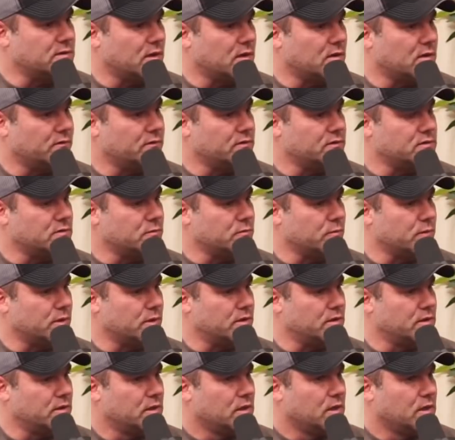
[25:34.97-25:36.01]
television,
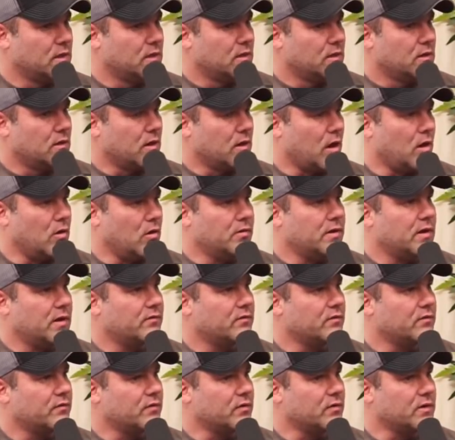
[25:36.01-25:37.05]
but I'll
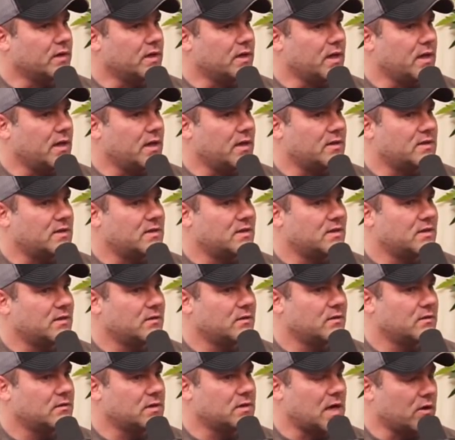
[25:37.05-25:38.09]
never forget,
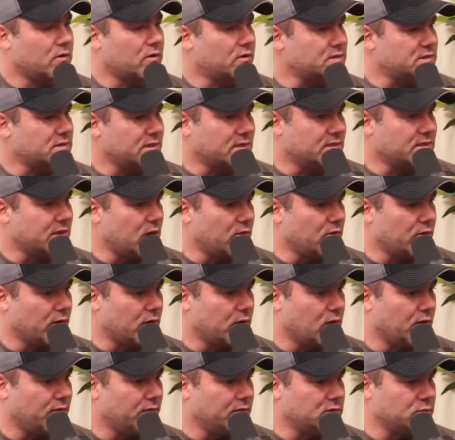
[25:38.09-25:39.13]
Tyler doesn't get down that
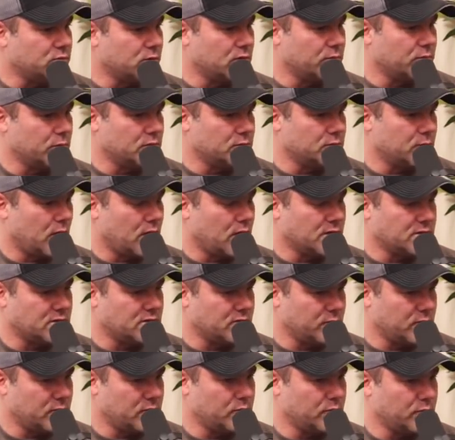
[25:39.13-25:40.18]
often. He's one of the most
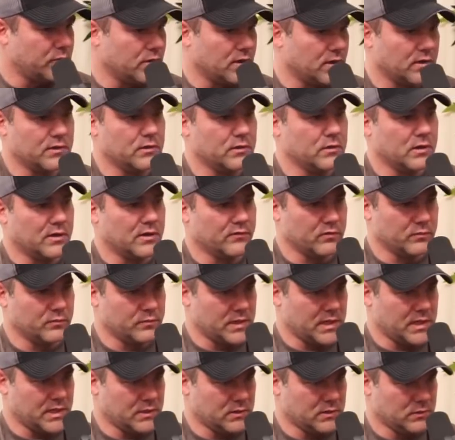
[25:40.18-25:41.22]
positive people you'll ever
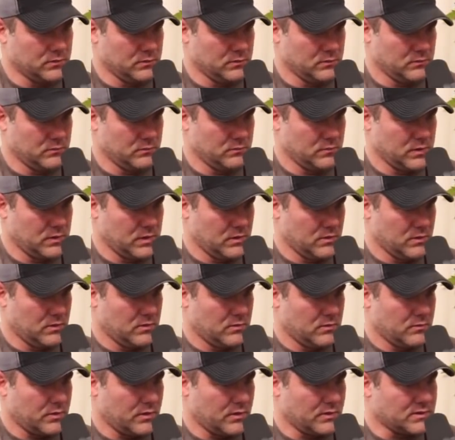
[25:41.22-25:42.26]
meet.
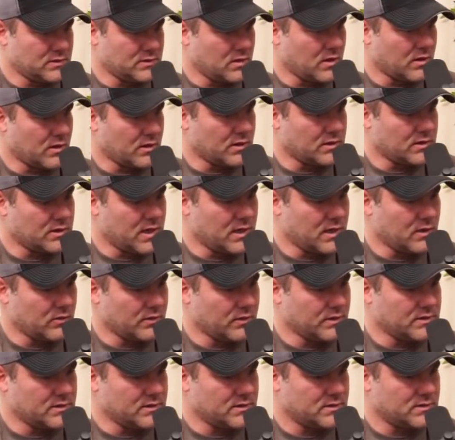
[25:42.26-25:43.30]
But I was talking to Tyler,
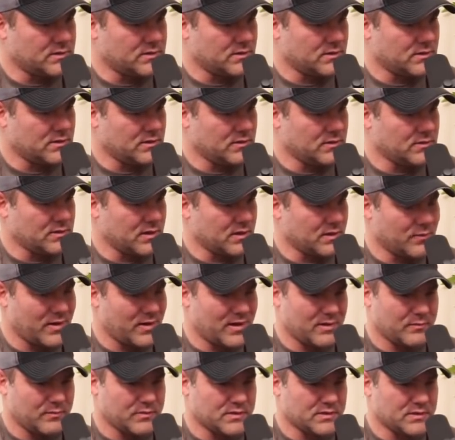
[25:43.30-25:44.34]
and he's like,
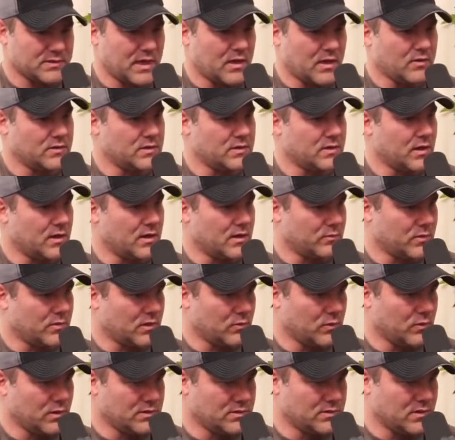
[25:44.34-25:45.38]
man, I'm just down today. And I'm
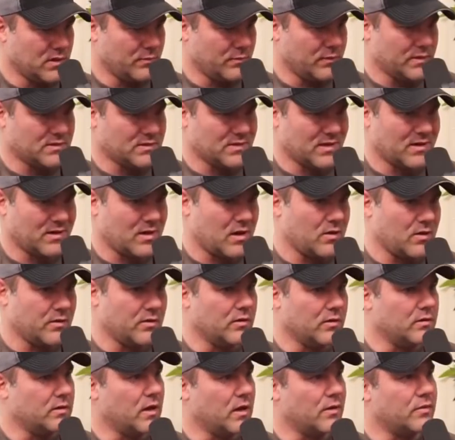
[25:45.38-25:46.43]
like, what's up? And he's like, oh,
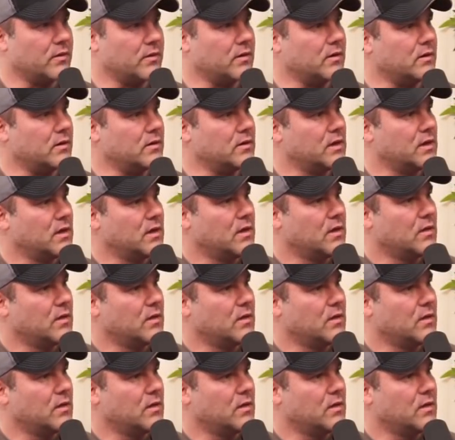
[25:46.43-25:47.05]
no, nothing. And